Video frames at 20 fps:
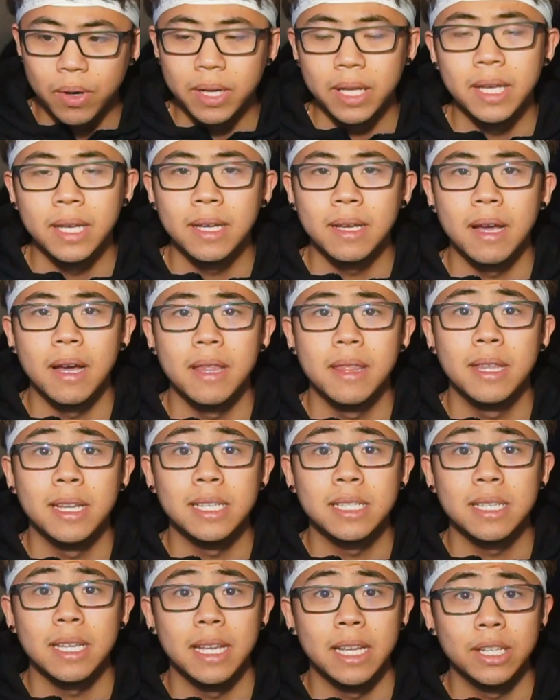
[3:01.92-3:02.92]
putting
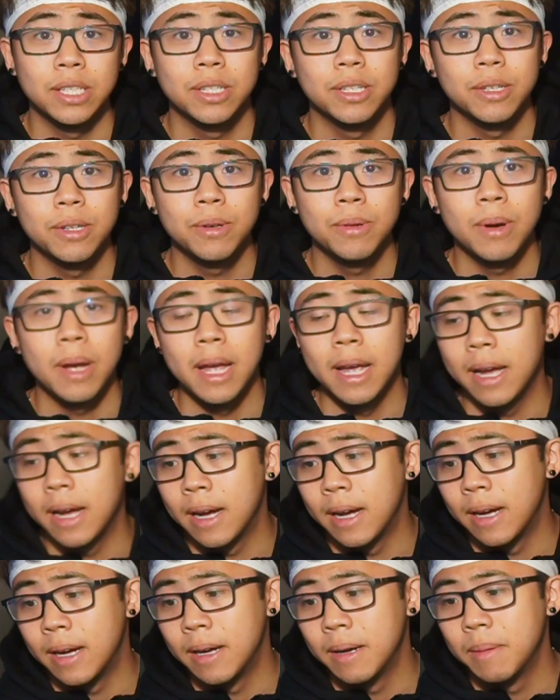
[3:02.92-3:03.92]
this issue,
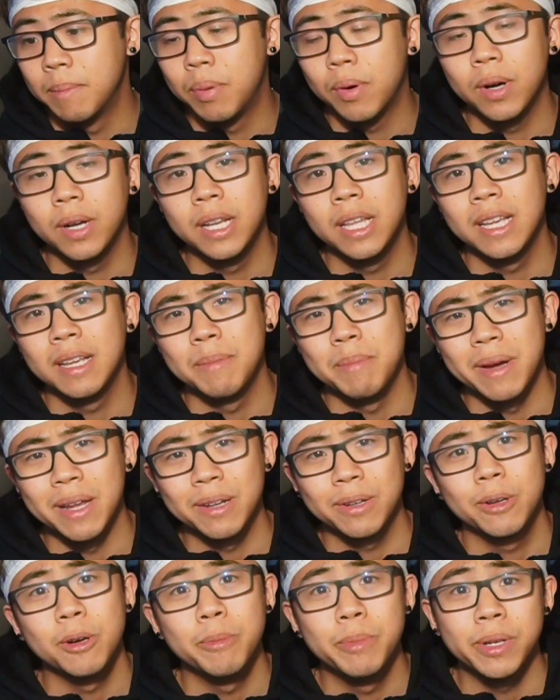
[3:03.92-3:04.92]
uh, putting
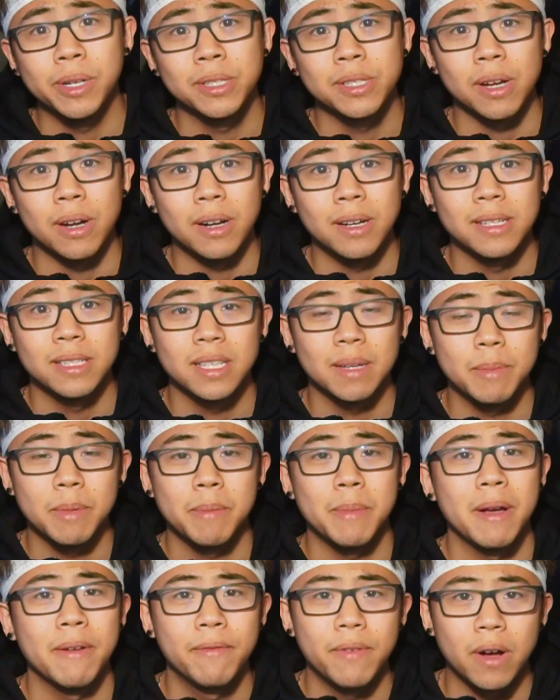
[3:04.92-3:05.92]
medical bills on some of
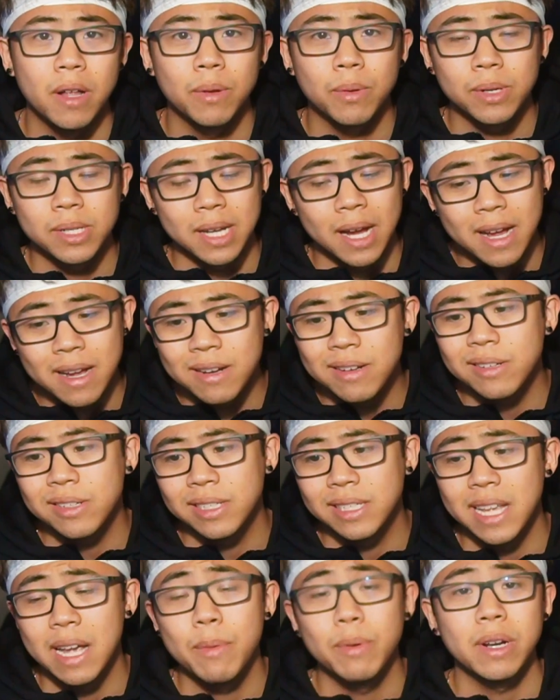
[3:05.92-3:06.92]
my followers. I
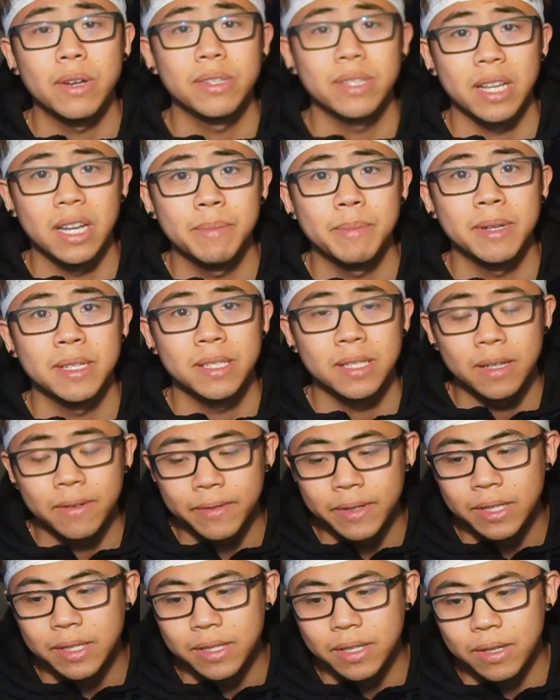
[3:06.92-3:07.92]
understand what I was getting myself
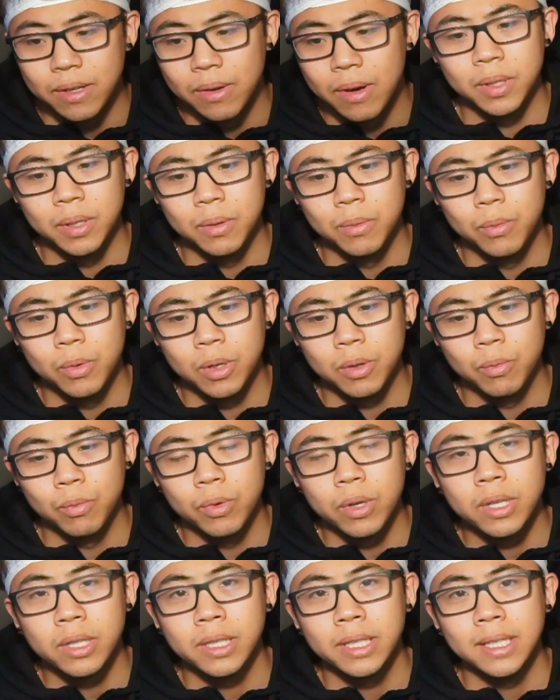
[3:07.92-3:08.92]
into. But what
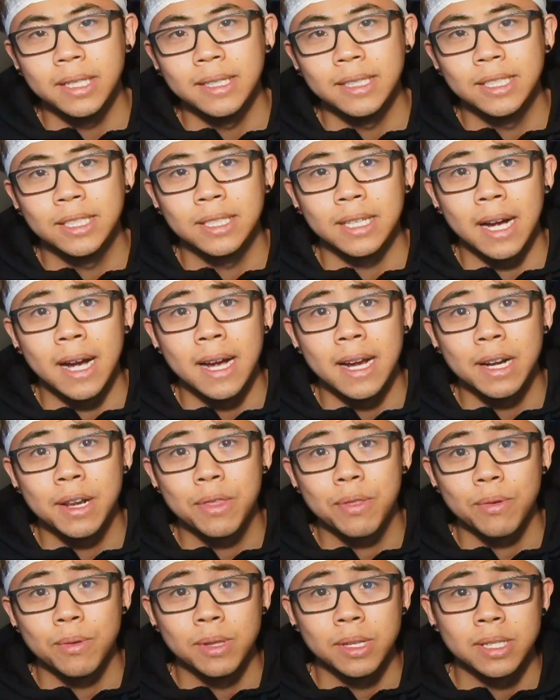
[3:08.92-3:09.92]
really shined
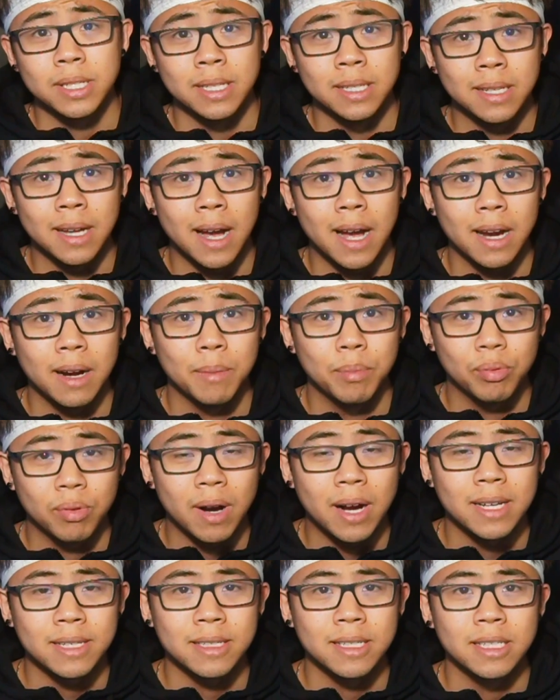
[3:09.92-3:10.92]
through this entire
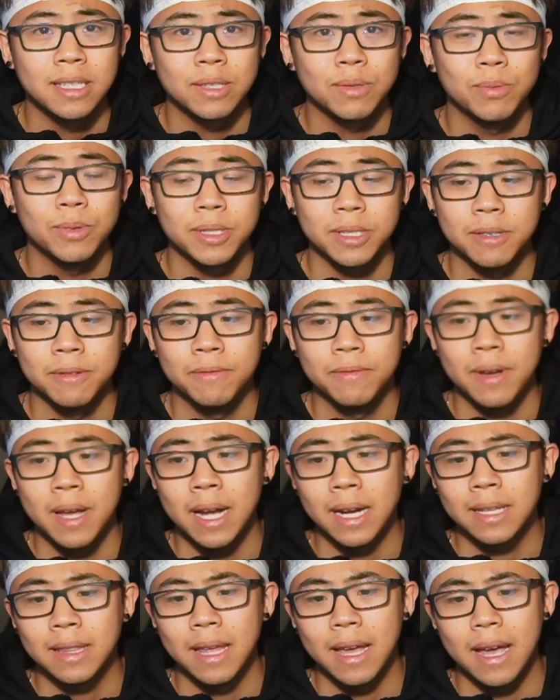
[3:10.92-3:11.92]
process was the
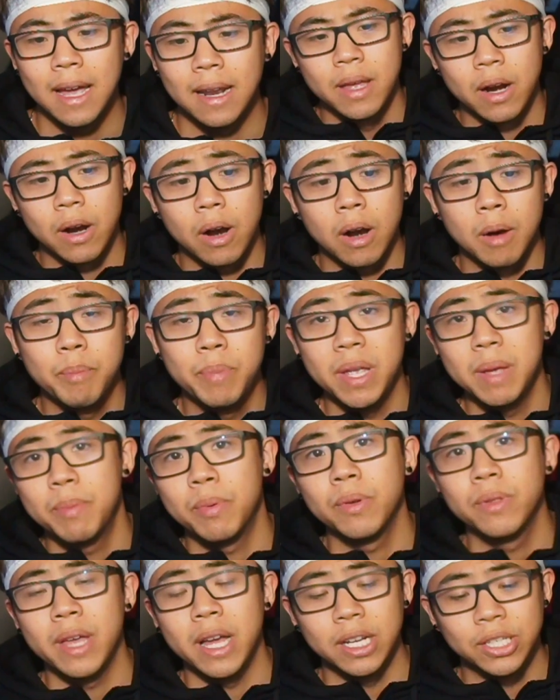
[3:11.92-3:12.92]
fact that there are
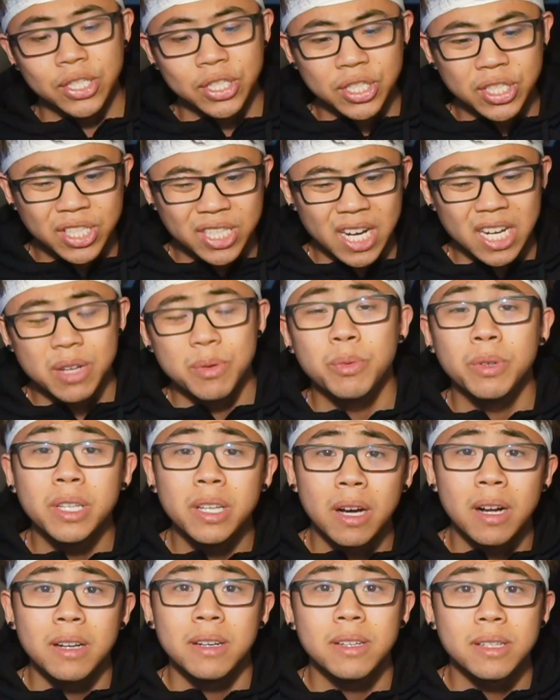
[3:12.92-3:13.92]
people that just genuinely
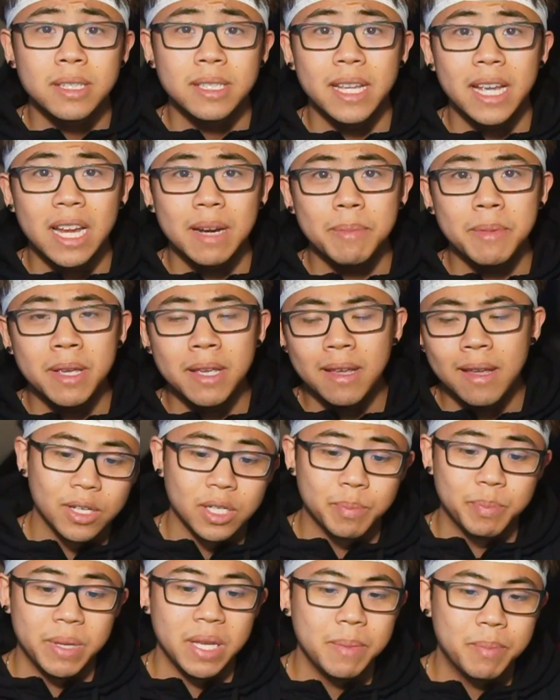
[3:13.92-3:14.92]
understand me.
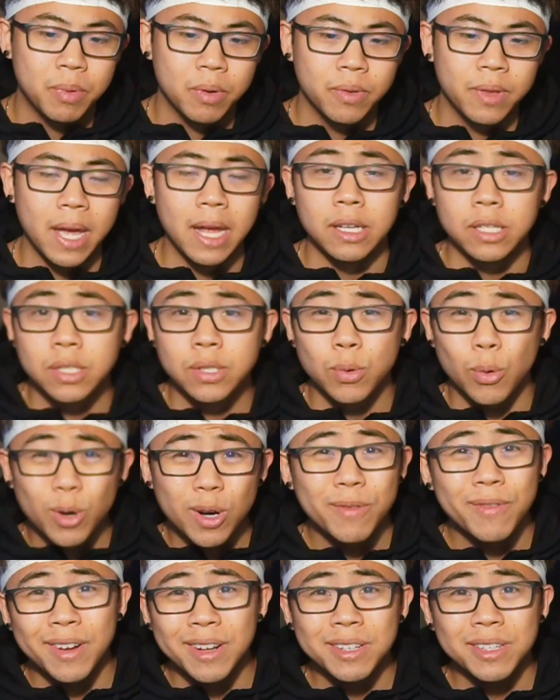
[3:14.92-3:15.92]
There's people that sort
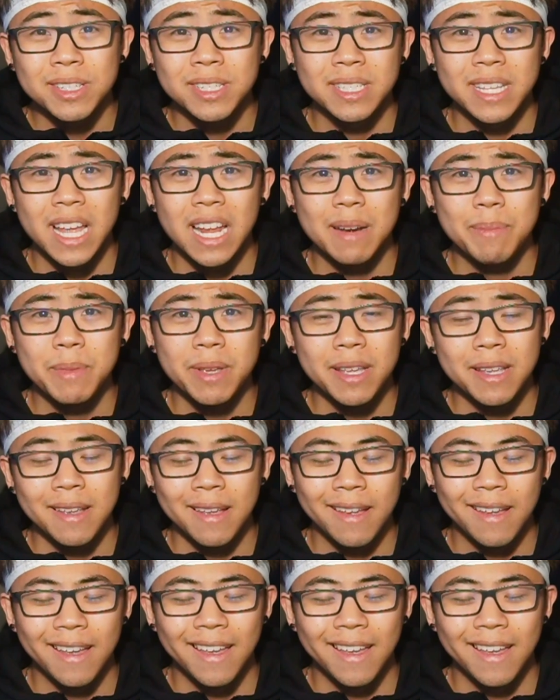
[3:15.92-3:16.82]
of understand me.